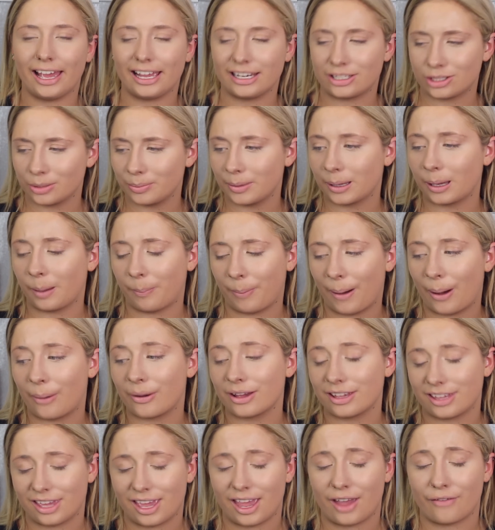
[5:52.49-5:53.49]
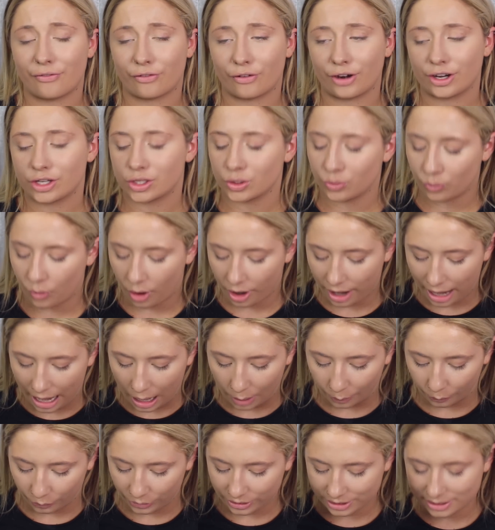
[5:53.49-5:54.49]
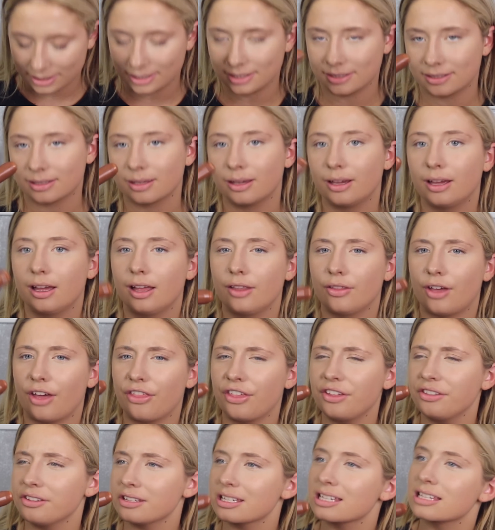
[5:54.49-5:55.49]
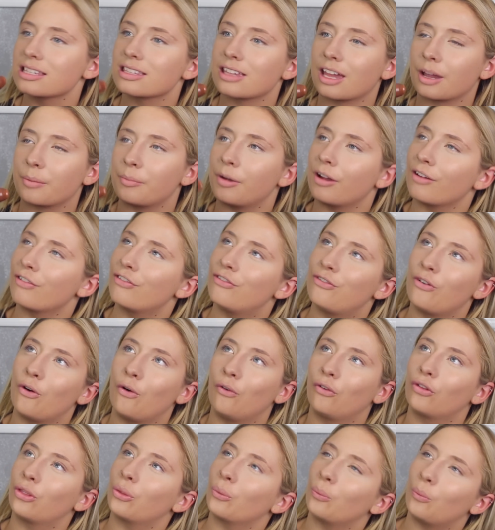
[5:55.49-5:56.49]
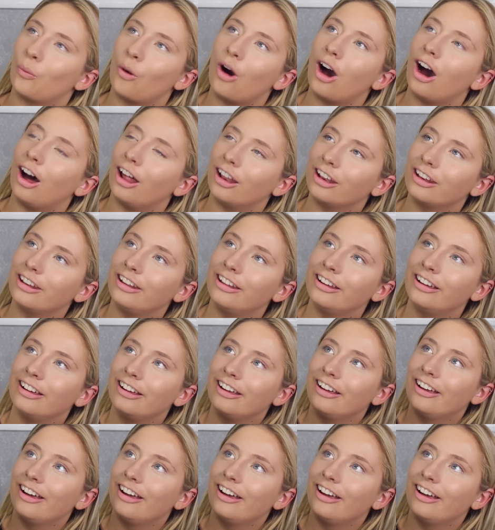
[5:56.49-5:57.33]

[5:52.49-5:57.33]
It took me about a year for it to run out. I think this is like my 4th one.